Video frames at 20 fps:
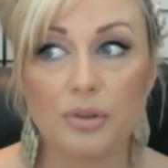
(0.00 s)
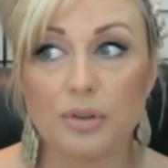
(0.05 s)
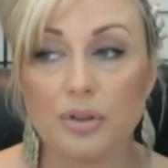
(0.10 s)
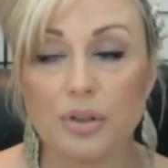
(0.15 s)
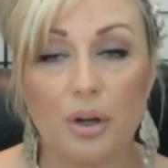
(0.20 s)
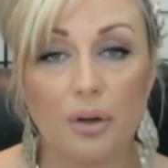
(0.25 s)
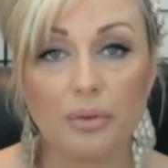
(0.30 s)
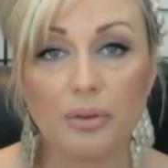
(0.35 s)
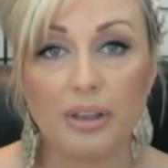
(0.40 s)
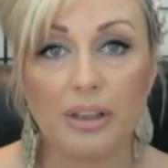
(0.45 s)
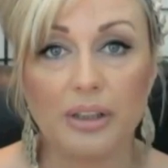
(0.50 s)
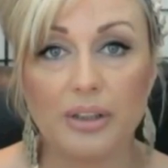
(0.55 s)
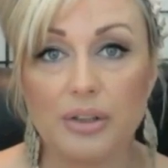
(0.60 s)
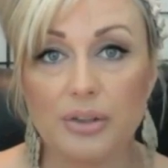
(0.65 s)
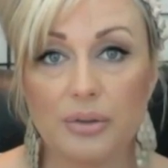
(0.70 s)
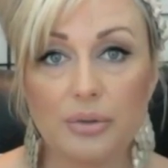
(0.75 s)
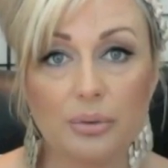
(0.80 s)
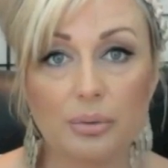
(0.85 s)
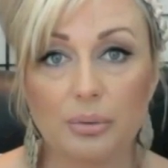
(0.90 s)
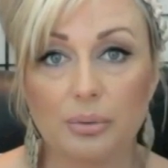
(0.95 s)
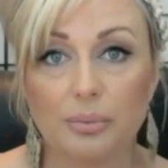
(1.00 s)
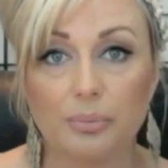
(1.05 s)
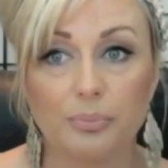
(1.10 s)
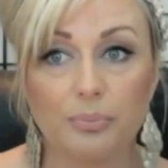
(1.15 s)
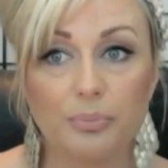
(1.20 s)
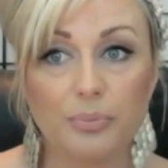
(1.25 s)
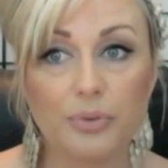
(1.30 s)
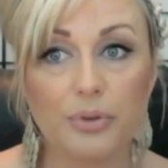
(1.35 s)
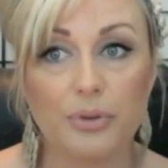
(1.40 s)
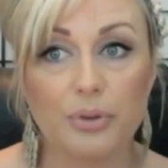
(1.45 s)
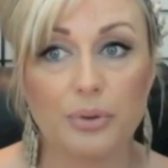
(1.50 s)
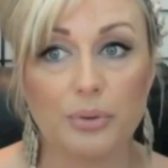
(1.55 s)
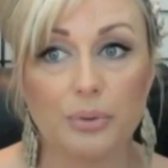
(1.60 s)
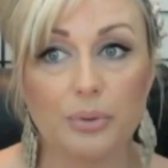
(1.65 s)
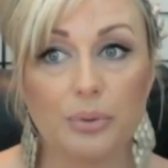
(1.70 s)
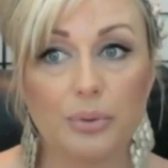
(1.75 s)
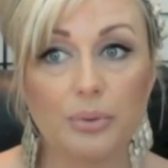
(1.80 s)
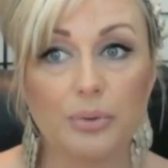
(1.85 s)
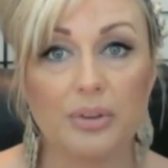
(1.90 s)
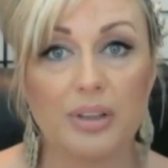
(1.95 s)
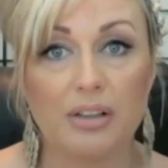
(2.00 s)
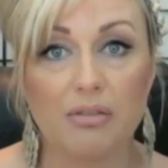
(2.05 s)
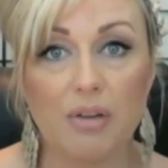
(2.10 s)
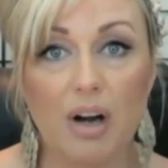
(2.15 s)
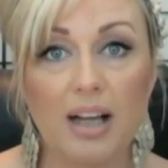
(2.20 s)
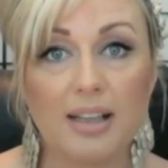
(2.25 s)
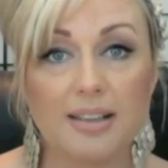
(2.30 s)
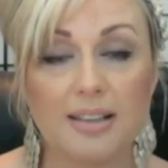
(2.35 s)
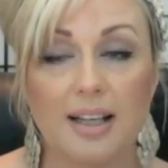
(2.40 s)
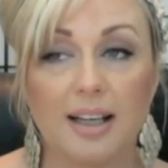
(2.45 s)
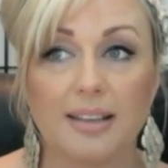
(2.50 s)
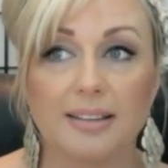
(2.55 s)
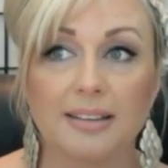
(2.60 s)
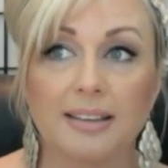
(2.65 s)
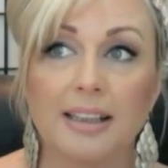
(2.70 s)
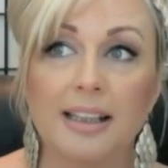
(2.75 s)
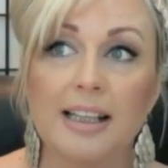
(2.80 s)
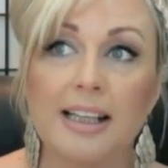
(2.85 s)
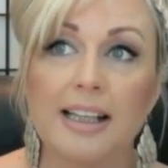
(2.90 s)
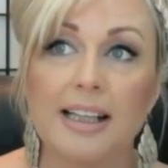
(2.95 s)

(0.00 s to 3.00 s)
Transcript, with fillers: Tony to to the Rattan.